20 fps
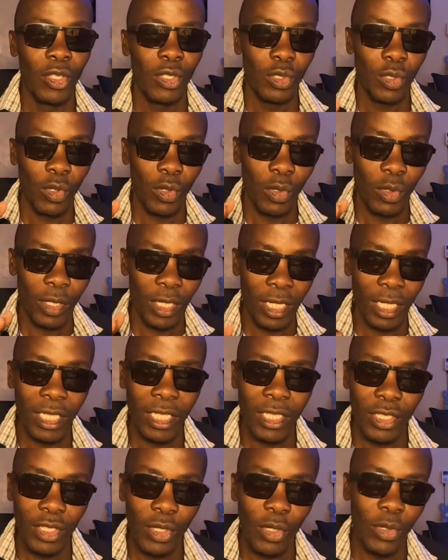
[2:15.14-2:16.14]
So
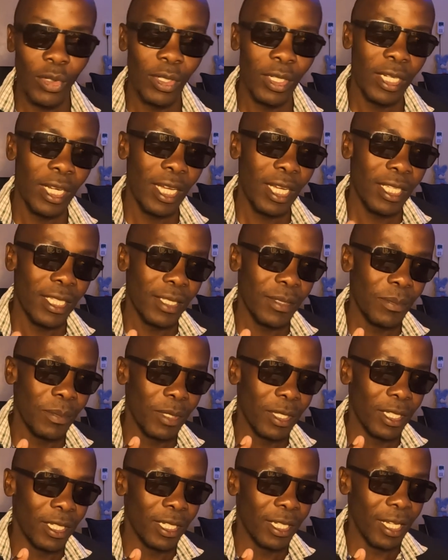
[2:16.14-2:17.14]
religion has
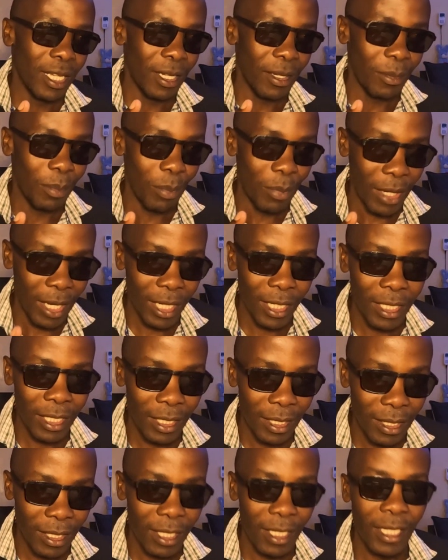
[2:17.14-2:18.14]
been a
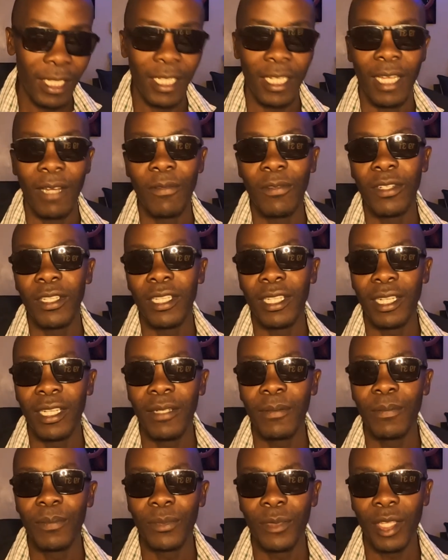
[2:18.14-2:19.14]
bad thing in
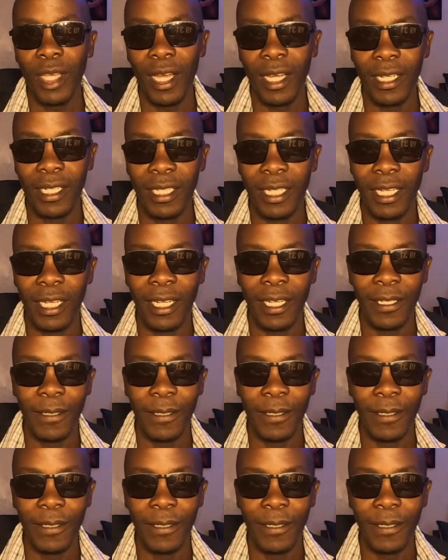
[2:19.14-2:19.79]
Africa, and